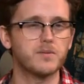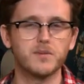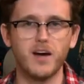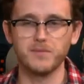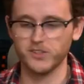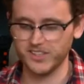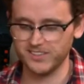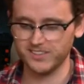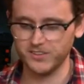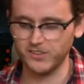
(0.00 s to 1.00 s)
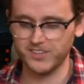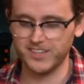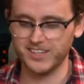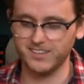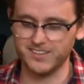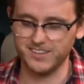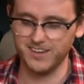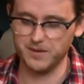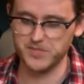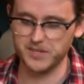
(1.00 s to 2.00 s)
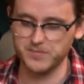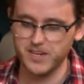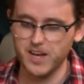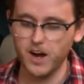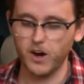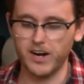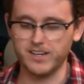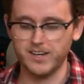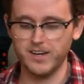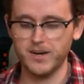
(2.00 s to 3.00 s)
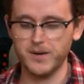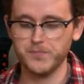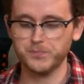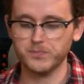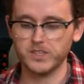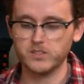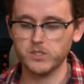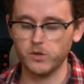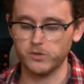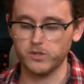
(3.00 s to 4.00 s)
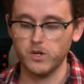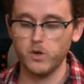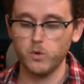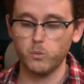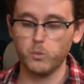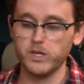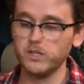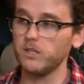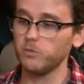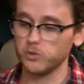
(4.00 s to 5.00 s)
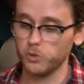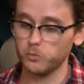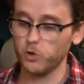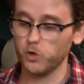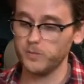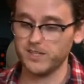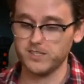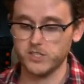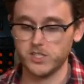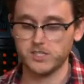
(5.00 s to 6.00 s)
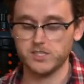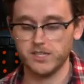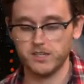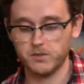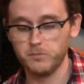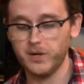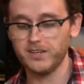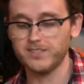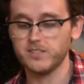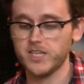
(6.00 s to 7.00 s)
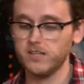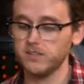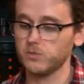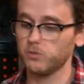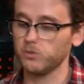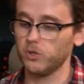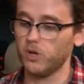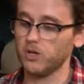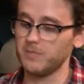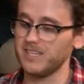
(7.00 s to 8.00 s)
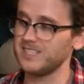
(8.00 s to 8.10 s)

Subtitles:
I'm not looking at a calendar. I'm dumb. All right. So we will talk more about this in just a second, but talents will no longer be